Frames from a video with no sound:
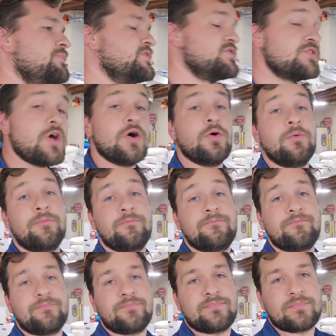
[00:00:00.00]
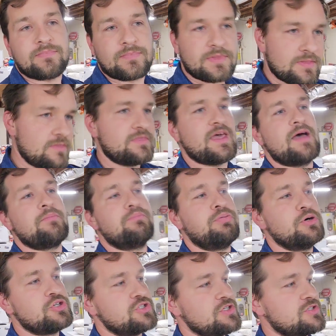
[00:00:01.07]
So that
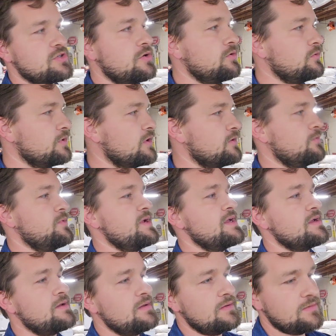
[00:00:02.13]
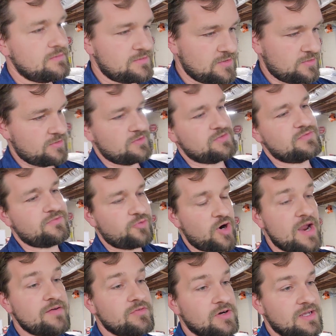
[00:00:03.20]
pushed us a whole nother week. Took us
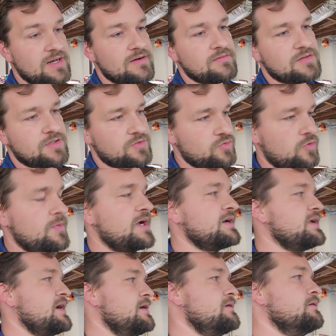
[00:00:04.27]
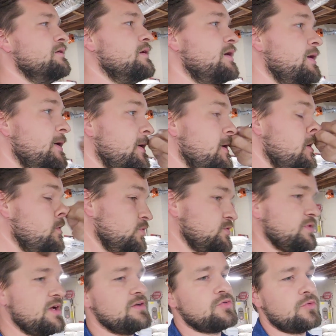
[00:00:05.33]
forever to get everything tore back down.
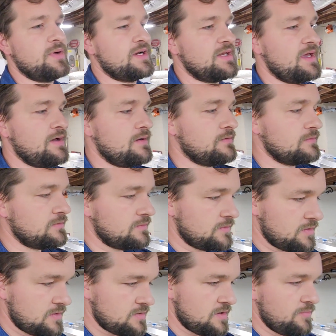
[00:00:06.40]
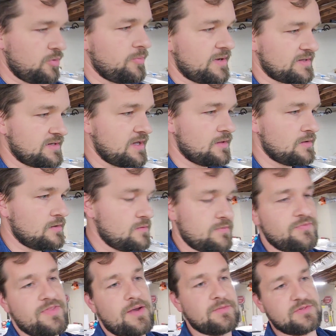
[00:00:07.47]
Once we got it tore back down and put back
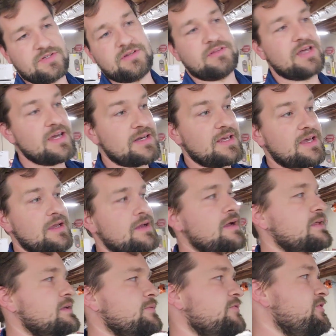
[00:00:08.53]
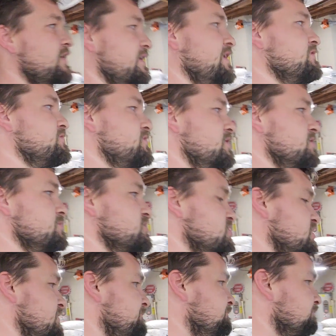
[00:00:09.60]
together, that was the end of that day, and then we finally got the
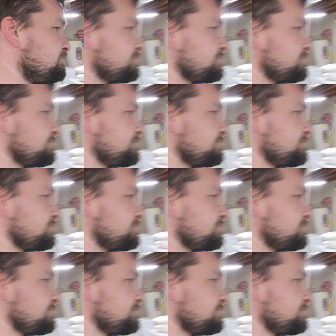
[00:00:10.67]
transmission in.